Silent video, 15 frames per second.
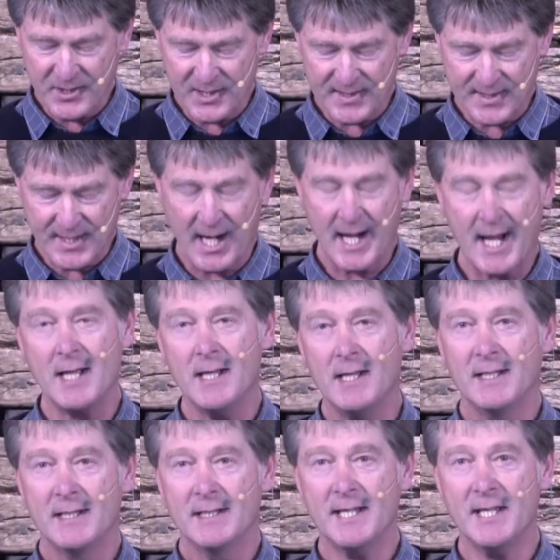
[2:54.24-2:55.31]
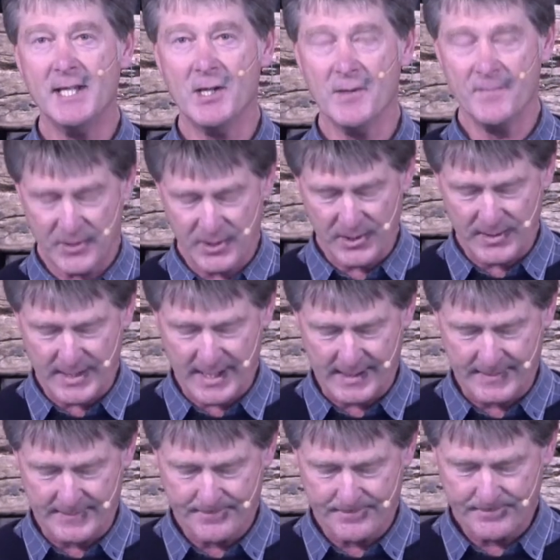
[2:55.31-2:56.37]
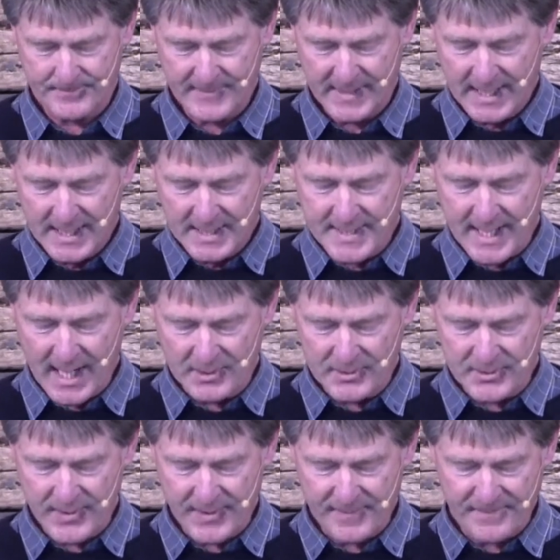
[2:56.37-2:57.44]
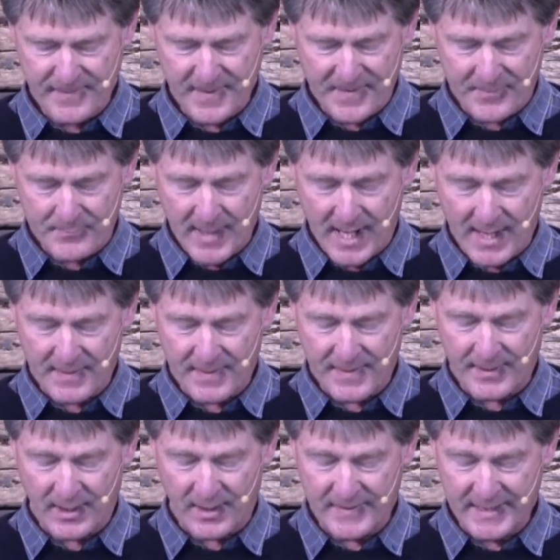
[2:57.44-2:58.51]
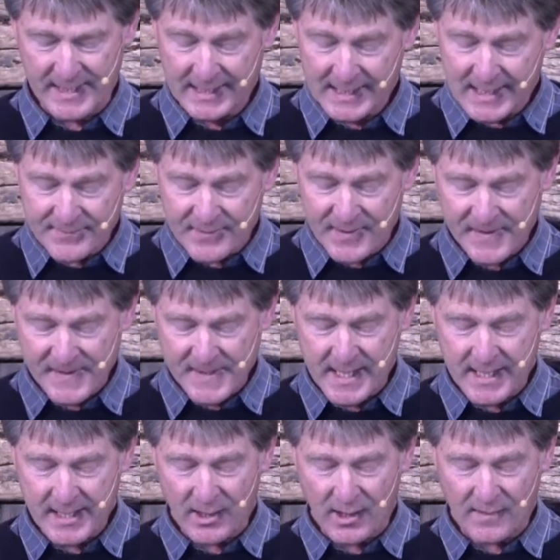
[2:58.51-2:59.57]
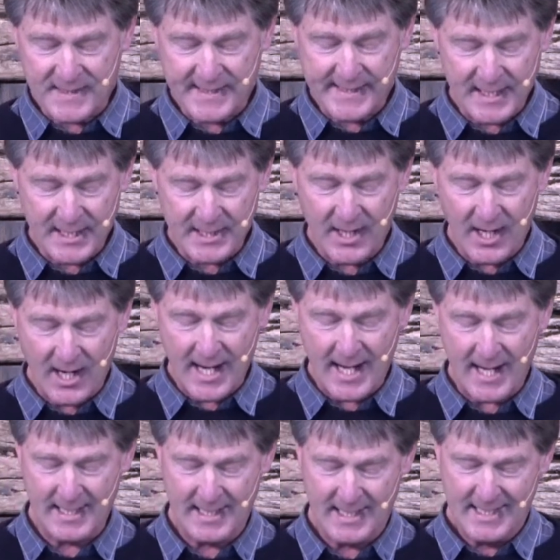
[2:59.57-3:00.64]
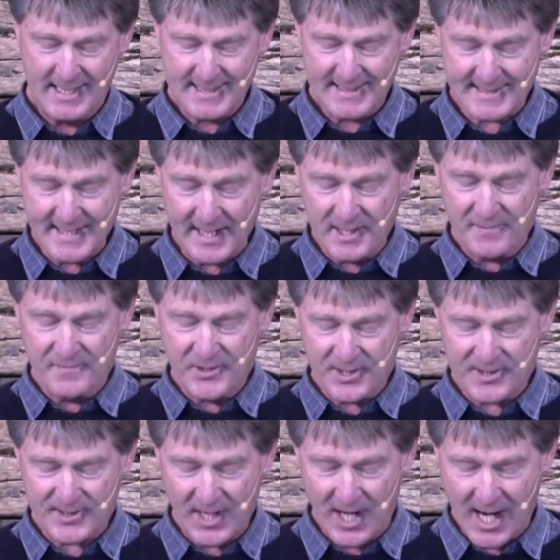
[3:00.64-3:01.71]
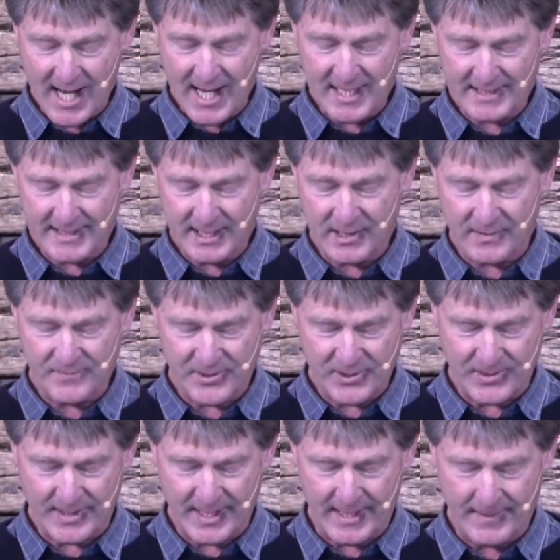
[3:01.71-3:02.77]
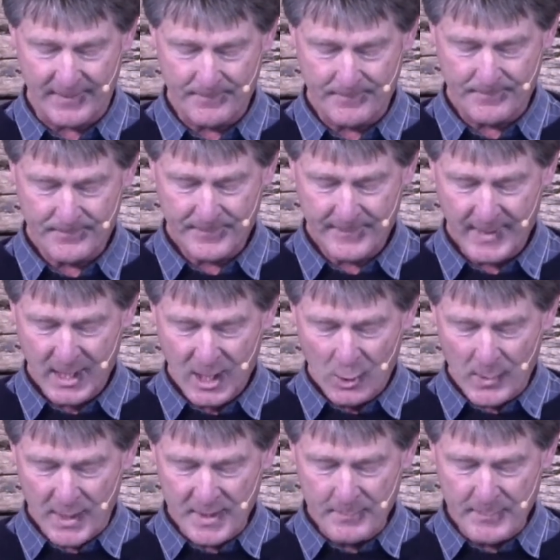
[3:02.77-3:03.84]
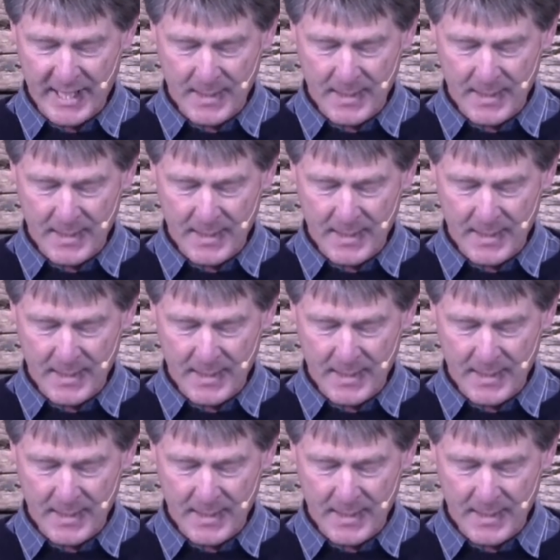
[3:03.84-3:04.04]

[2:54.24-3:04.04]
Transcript: of Josiah, king of Judah, down to the 5th month of the 11th year of Zedekiah, son of Josiah, king of Judah, when the